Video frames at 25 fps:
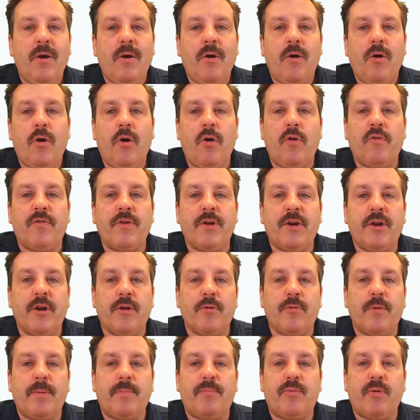Over
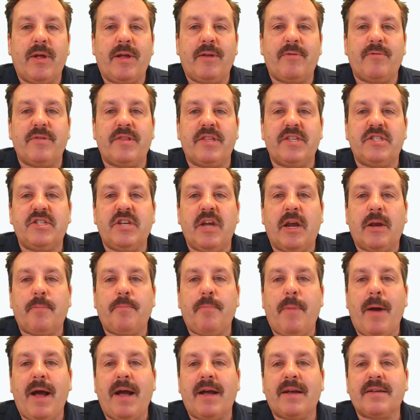here, we played with the
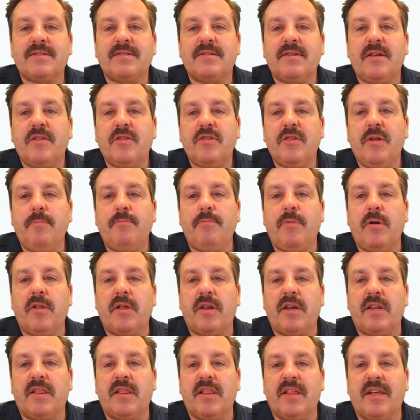checkbox, the
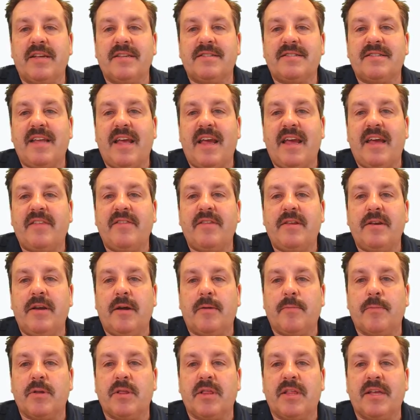bulleted list, and the
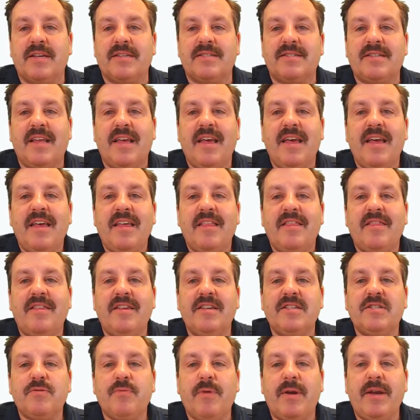numbered list.
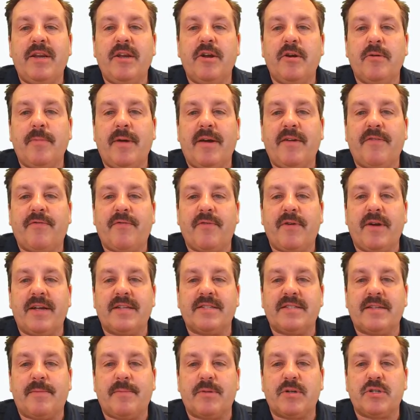This right here, my
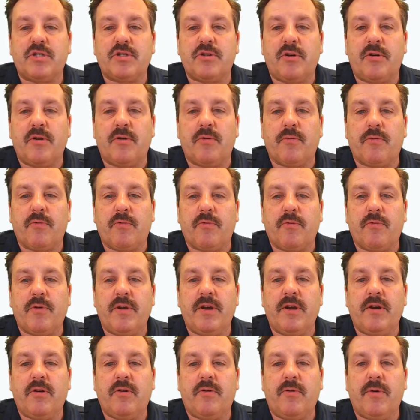friends, I'm going to show you
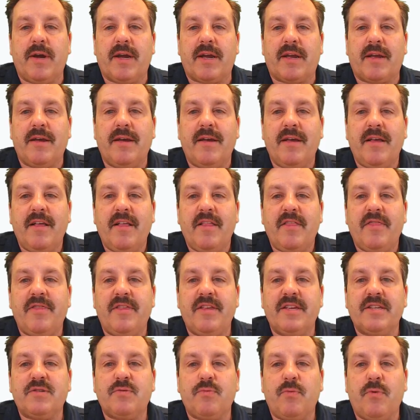real quick.
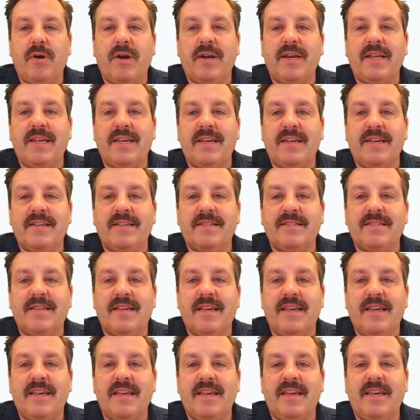This one is
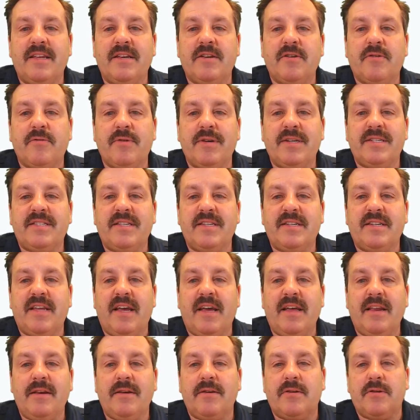increase
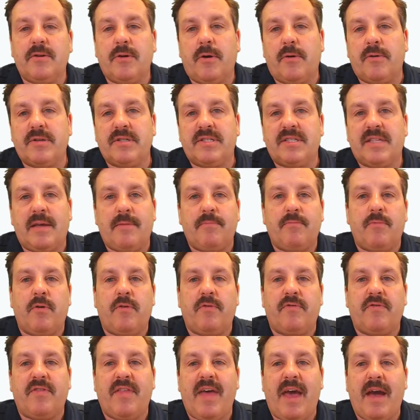indent. Notice they
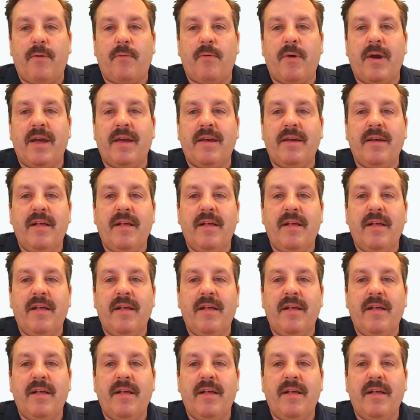moved that way.